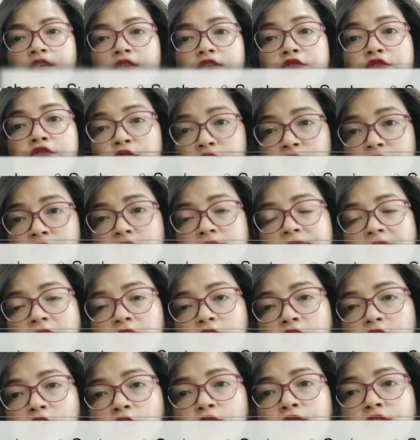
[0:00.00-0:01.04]
Through this
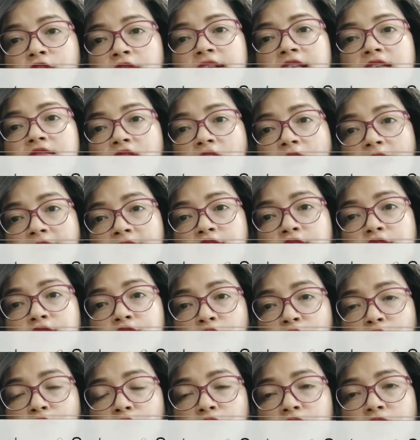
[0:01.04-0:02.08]
video we will try to
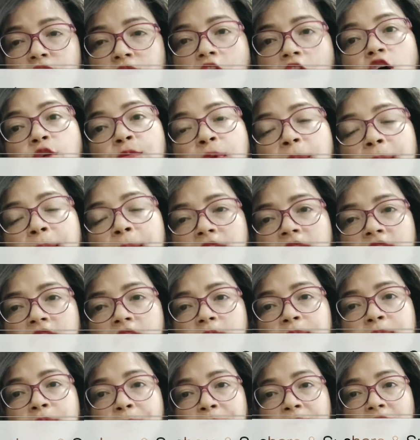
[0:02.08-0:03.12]
know how
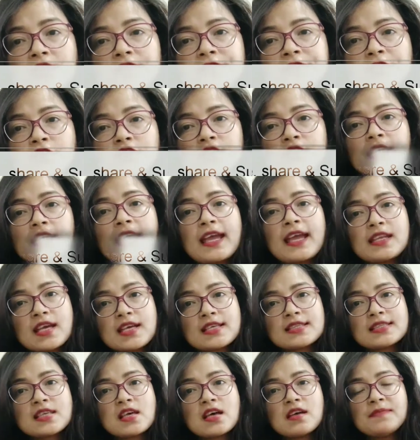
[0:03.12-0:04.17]
Prabhika prepared for the CAT
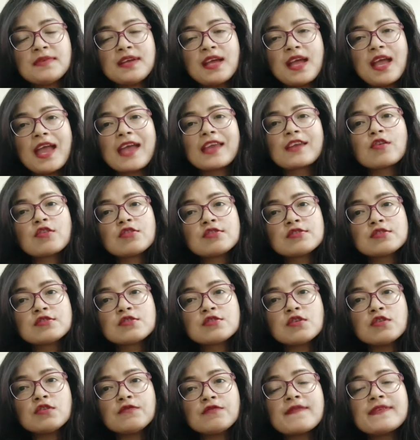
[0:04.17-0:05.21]
exam, and
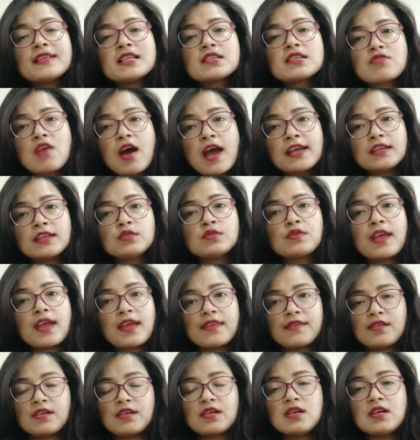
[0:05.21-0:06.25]
also we will try to
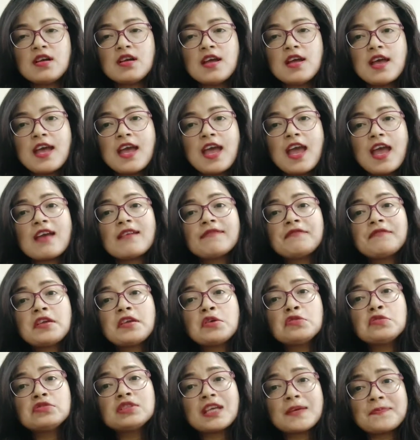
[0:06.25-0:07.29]
gather a
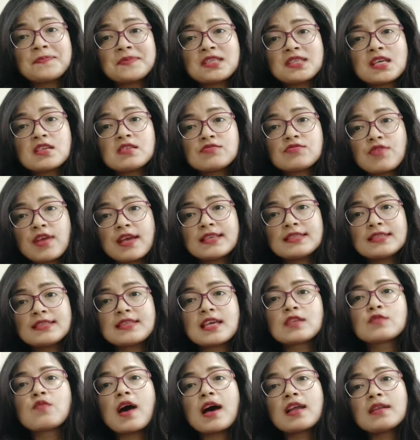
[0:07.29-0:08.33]
few tips and tricks
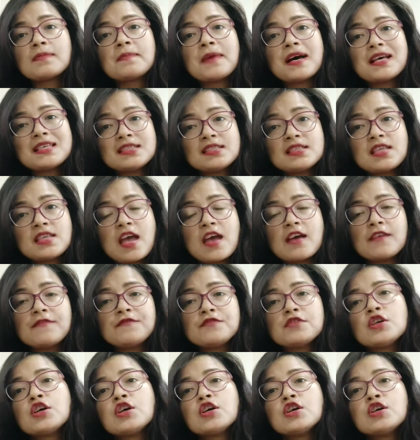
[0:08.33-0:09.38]
that one must have
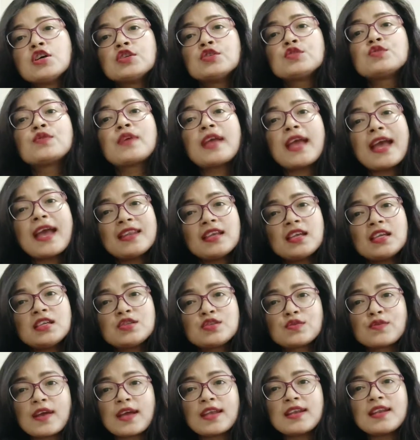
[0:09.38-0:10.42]
to get
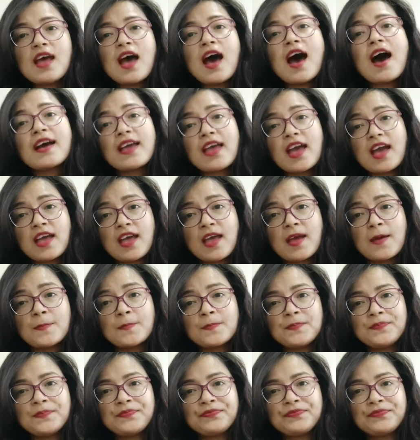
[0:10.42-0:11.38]
into an IIM.